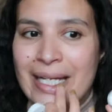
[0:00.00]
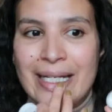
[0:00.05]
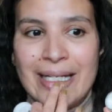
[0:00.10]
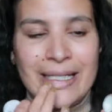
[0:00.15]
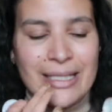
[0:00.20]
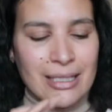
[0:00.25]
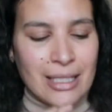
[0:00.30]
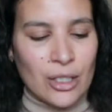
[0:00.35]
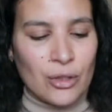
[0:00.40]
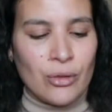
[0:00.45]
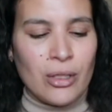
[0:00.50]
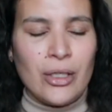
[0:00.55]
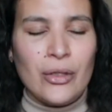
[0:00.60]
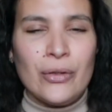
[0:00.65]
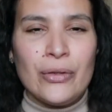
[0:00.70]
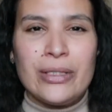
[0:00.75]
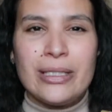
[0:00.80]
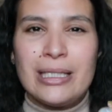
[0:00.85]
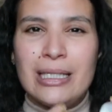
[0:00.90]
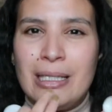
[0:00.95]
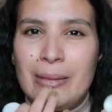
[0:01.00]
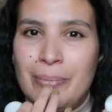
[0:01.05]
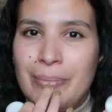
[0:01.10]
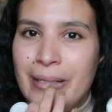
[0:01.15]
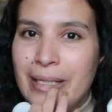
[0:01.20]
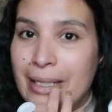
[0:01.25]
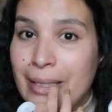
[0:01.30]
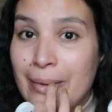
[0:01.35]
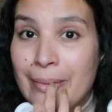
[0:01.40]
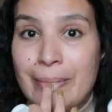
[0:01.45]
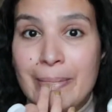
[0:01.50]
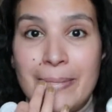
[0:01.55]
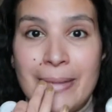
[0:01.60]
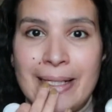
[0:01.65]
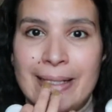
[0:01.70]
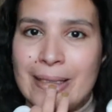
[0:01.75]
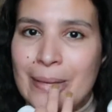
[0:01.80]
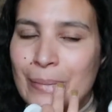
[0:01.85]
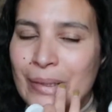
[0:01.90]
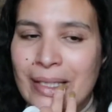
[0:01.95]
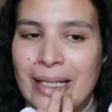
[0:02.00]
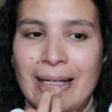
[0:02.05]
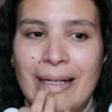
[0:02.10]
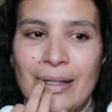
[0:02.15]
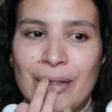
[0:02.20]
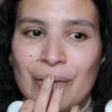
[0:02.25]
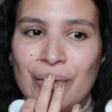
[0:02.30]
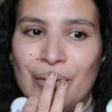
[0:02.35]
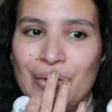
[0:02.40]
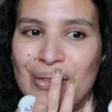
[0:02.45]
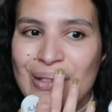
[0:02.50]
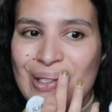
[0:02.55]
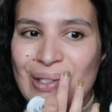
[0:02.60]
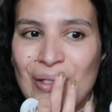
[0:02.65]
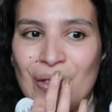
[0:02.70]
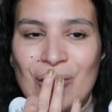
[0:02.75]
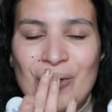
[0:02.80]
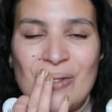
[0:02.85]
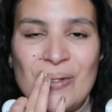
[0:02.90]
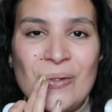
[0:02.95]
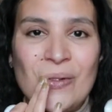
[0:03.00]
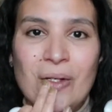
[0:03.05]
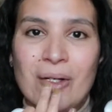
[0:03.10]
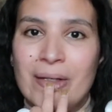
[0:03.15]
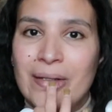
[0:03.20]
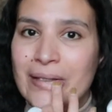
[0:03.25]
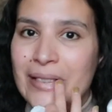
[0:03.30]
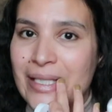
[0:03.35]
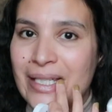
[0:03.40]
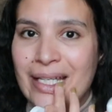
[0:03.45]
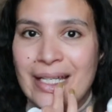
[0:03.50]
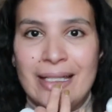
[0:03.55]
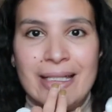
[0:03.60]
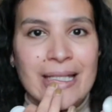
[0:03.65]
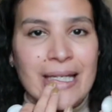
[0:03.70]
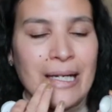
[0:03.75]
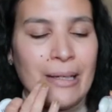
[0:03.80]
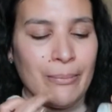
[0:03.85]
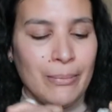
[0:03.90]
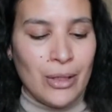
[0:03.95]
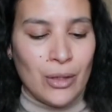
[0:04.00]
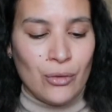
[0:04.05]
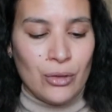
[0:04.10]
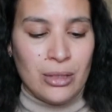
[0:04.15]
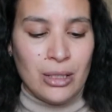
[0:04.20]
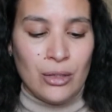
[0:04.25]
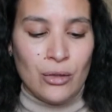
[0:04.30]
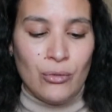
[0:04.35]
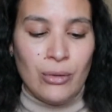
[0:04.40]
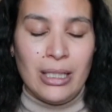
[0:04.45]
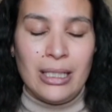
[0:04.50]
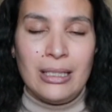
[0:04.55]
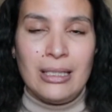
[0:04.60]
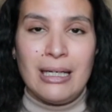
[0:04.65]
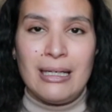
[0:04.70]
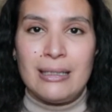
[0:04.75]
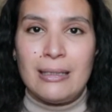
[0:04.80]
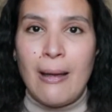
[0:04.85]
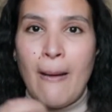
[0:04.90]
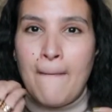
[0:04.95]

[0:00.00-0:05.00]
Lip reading: It's actually a sleeping mask, but I like to use it also on a daytime because it really does